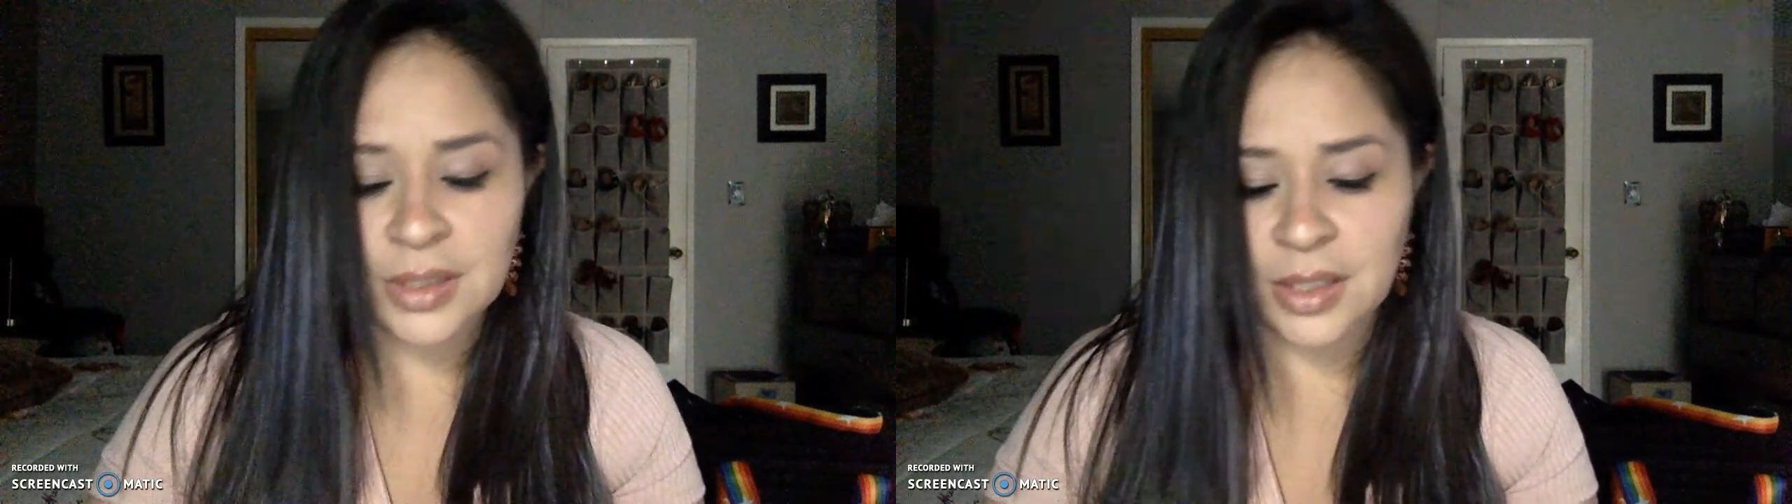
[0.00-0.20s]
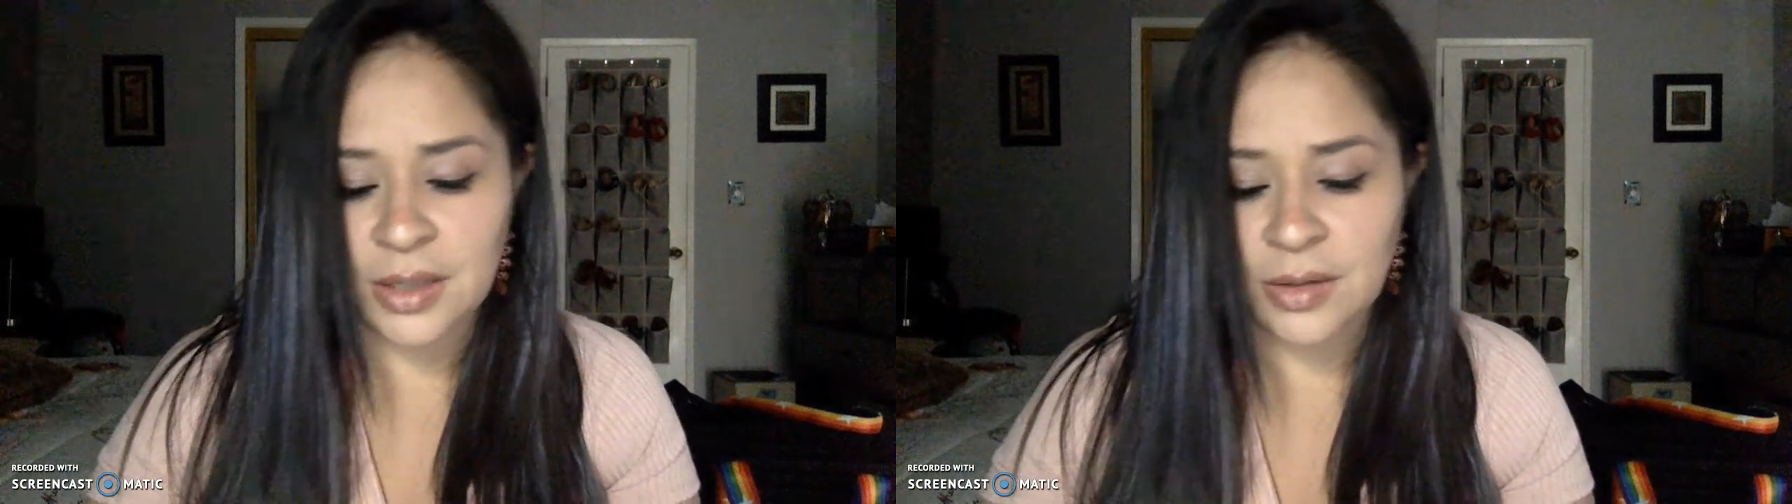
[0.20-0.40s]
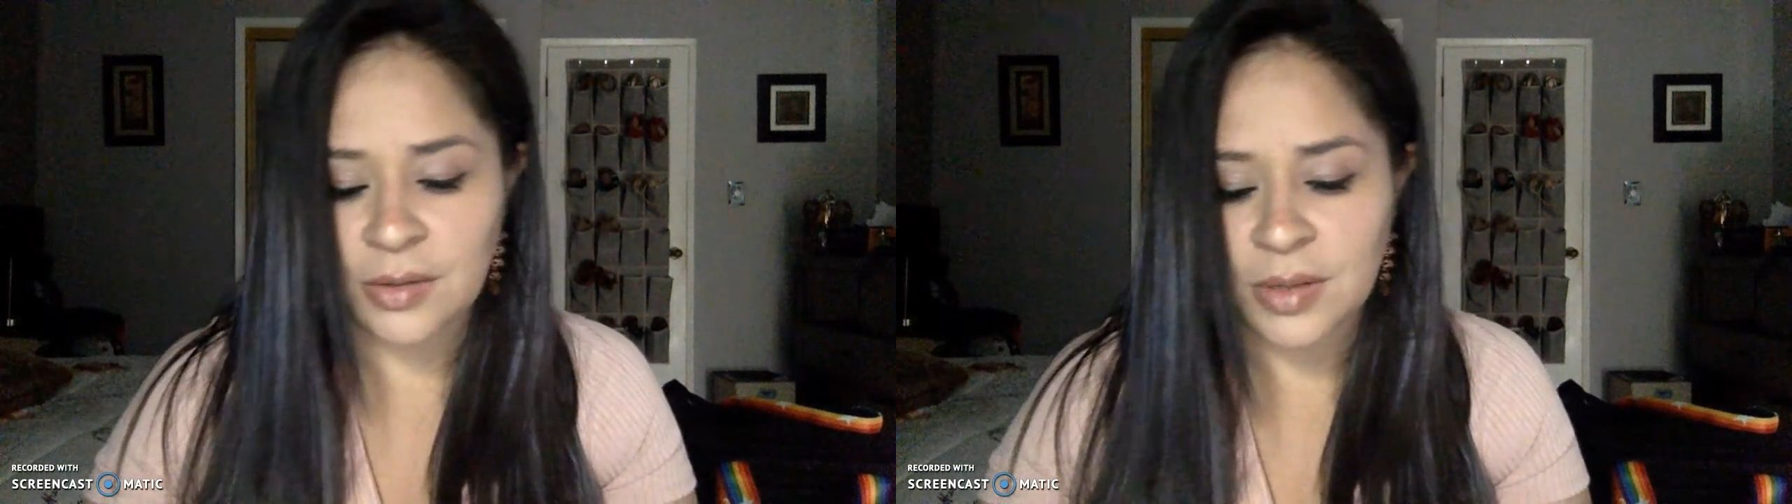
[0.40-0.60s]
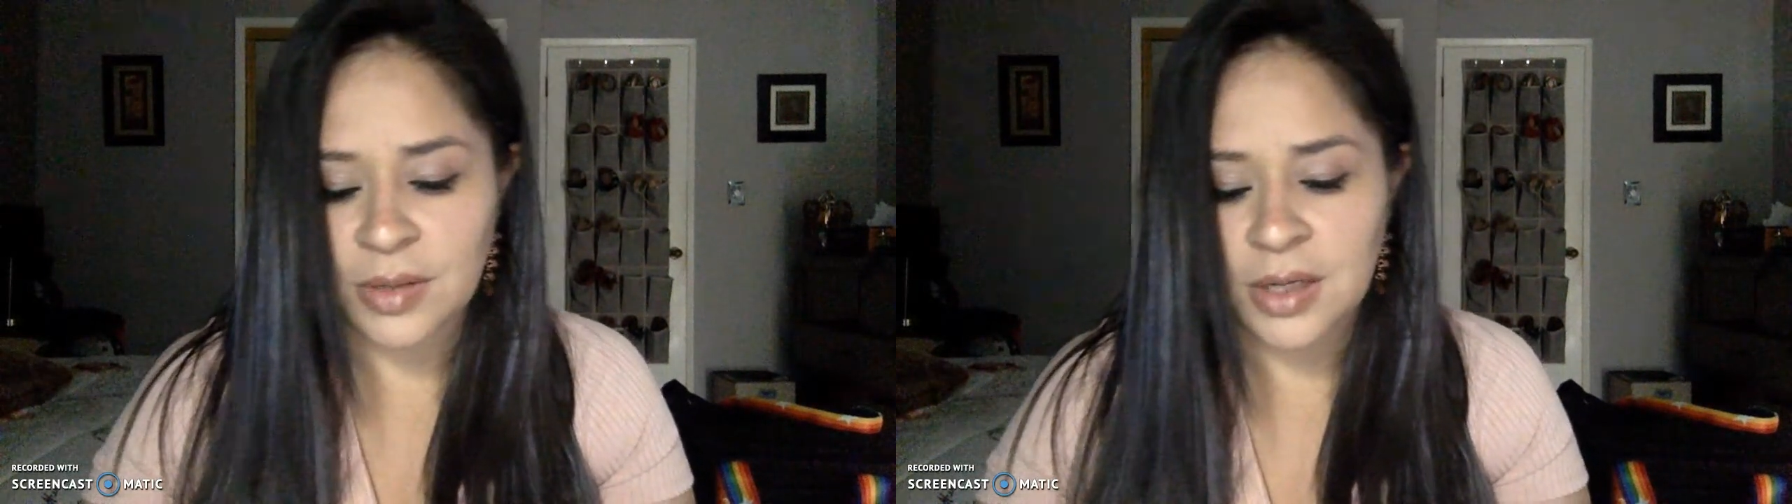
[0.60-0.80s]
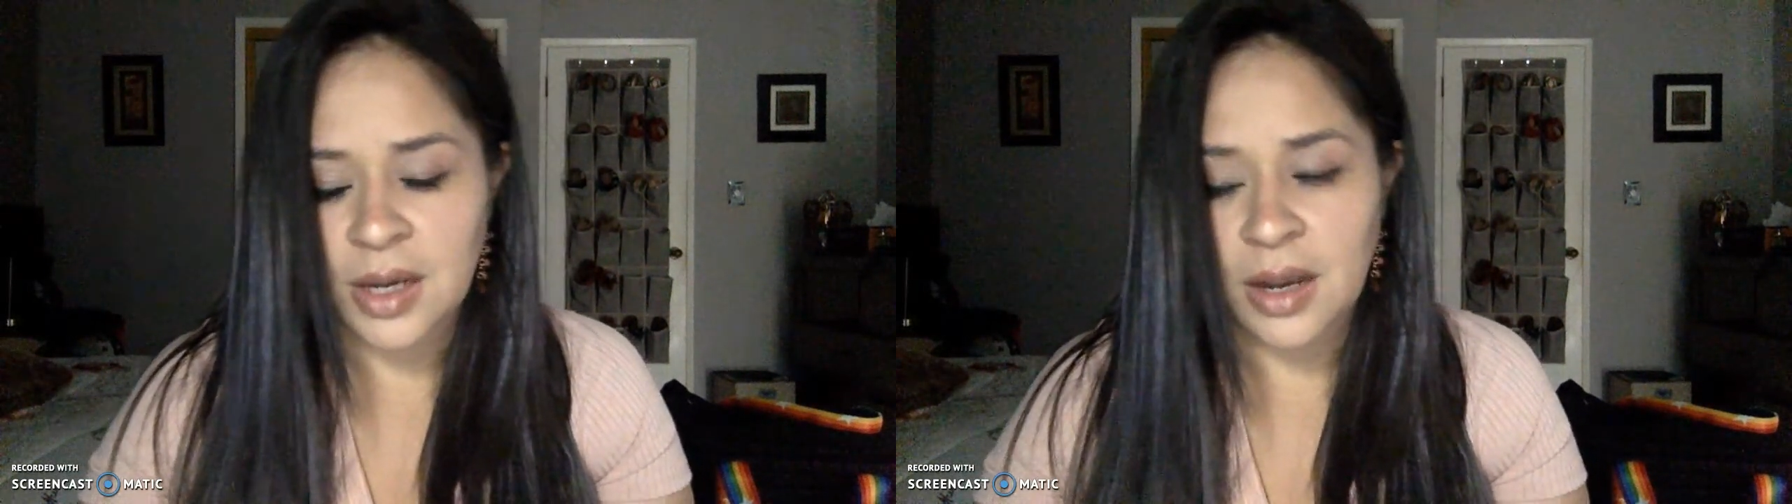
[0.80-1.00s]
you know,
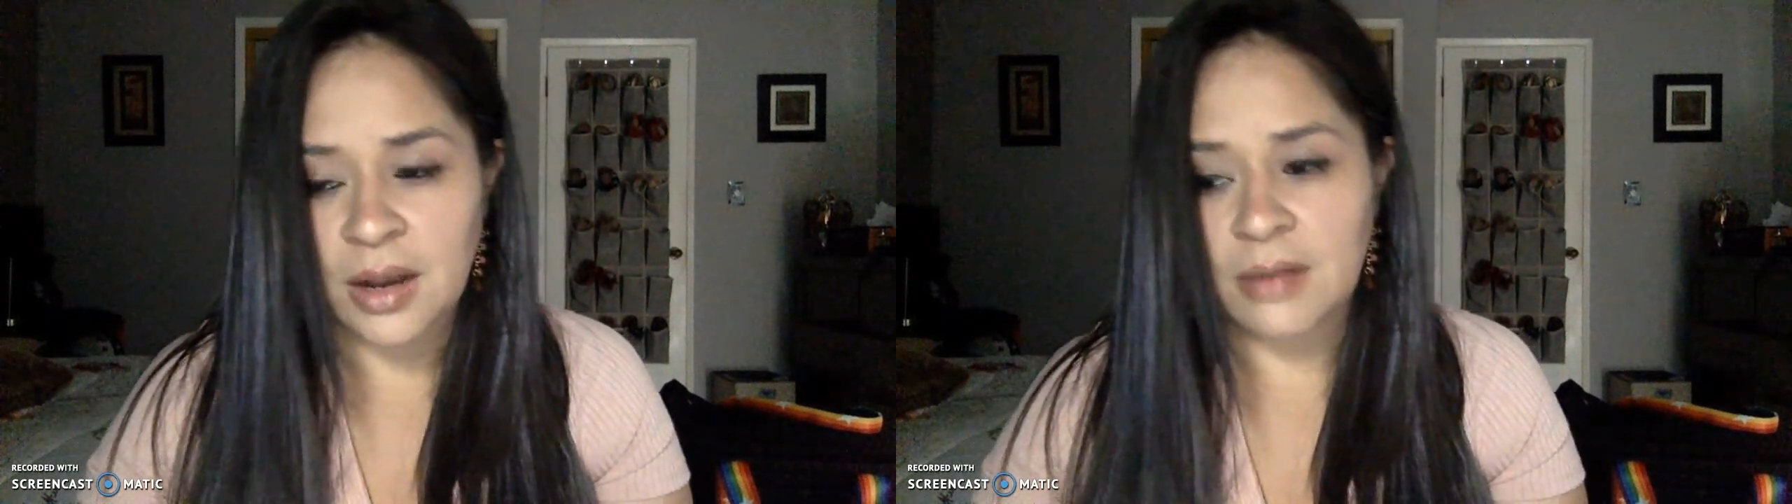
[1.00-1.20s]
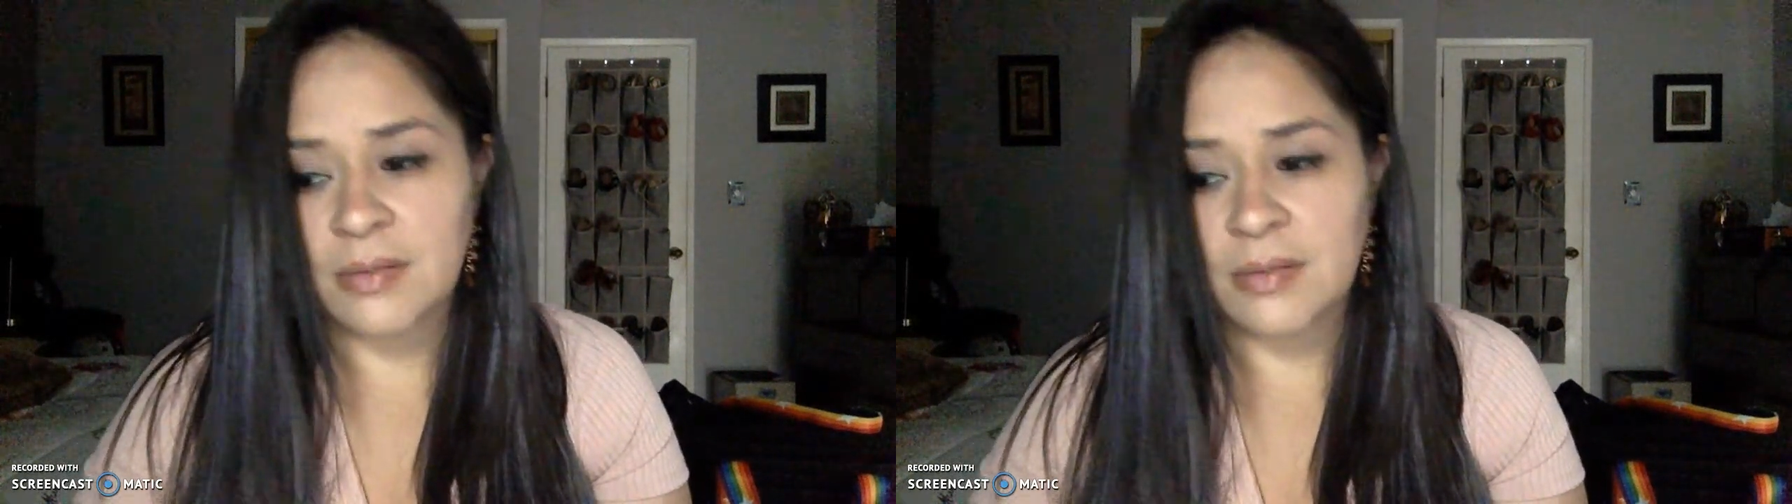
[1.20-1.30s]
um,